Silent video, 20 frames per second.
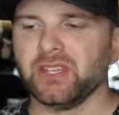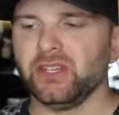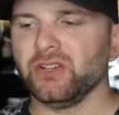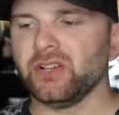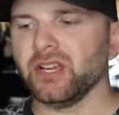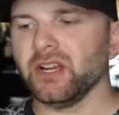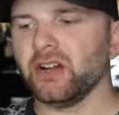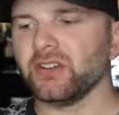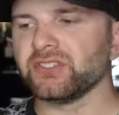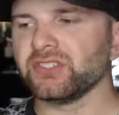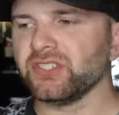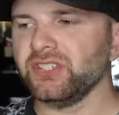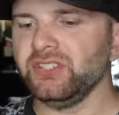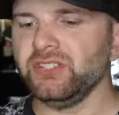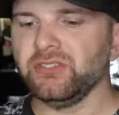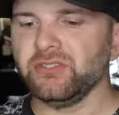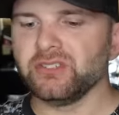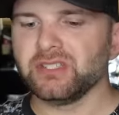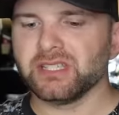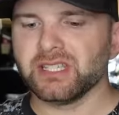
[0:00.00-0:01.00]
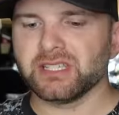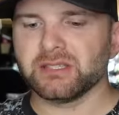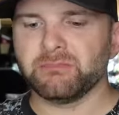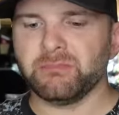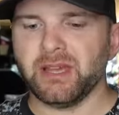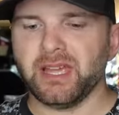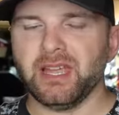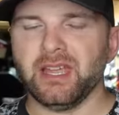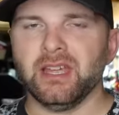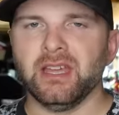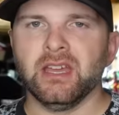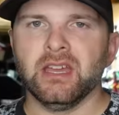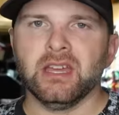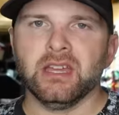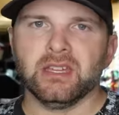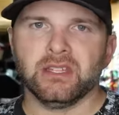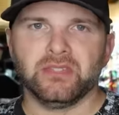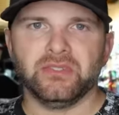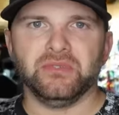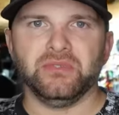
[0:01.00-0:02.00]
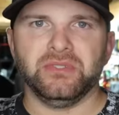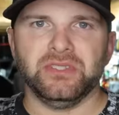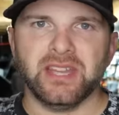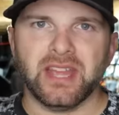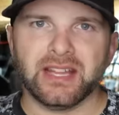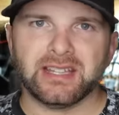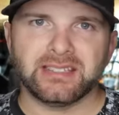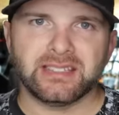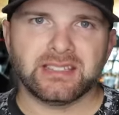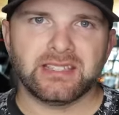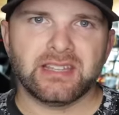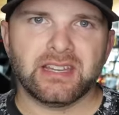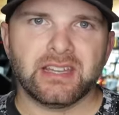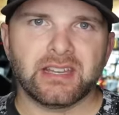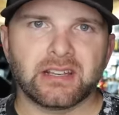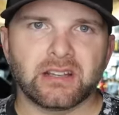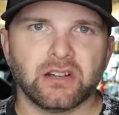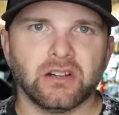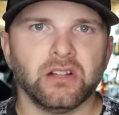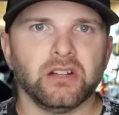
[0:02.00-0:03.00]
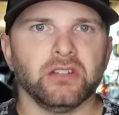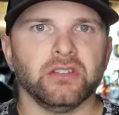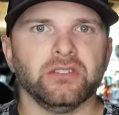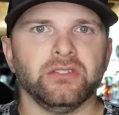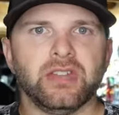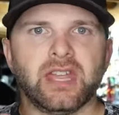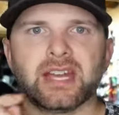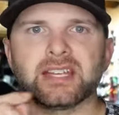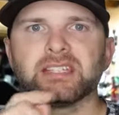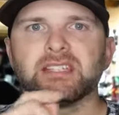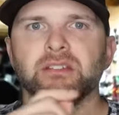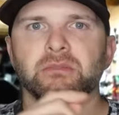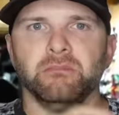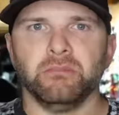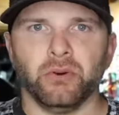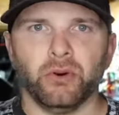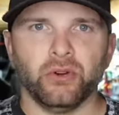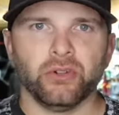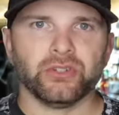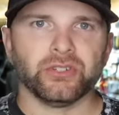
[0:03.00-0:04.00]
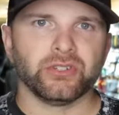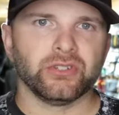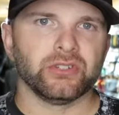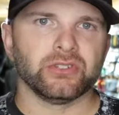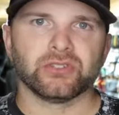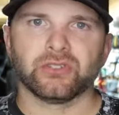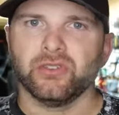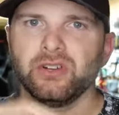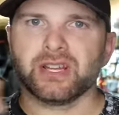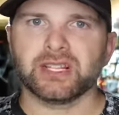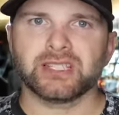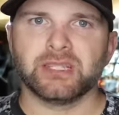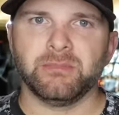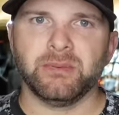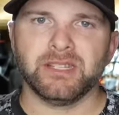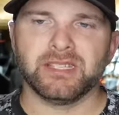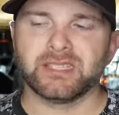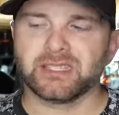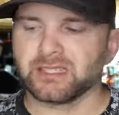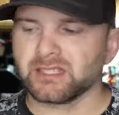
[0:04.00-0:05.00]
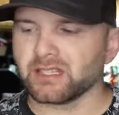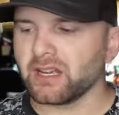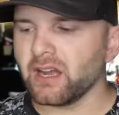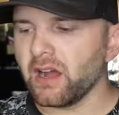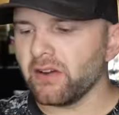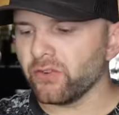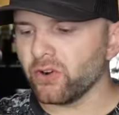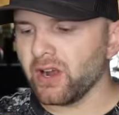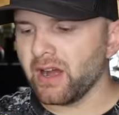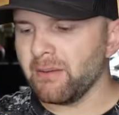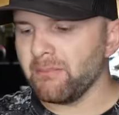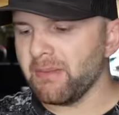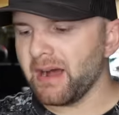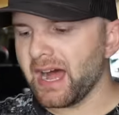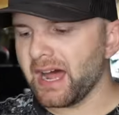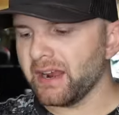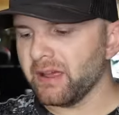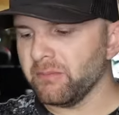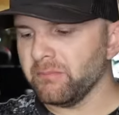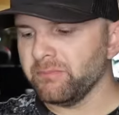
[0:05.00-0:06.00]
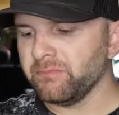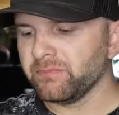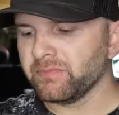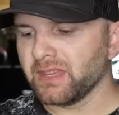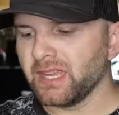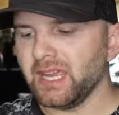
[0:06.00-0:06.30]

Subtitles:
You can also use this bait to dead stick next to boulders or next to pieces of cover on bottom,